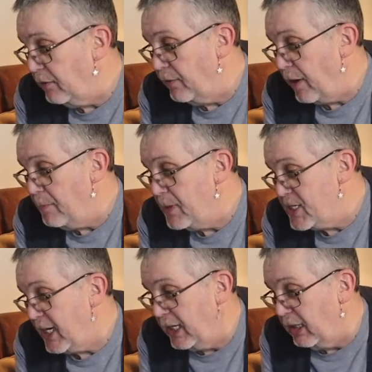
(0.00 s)
very
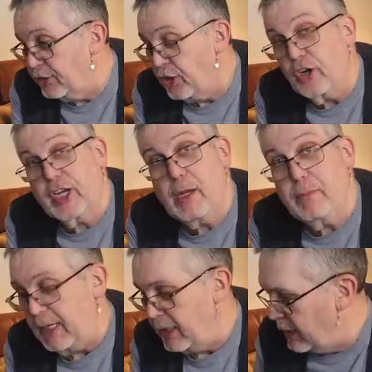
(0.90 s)
particular sort of key
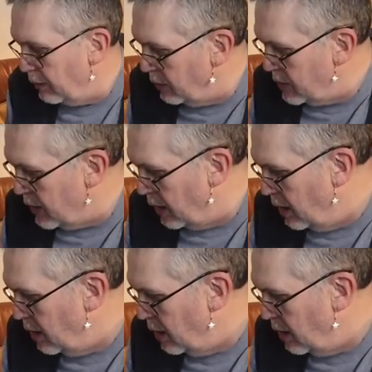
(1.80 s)
bed, and I want to.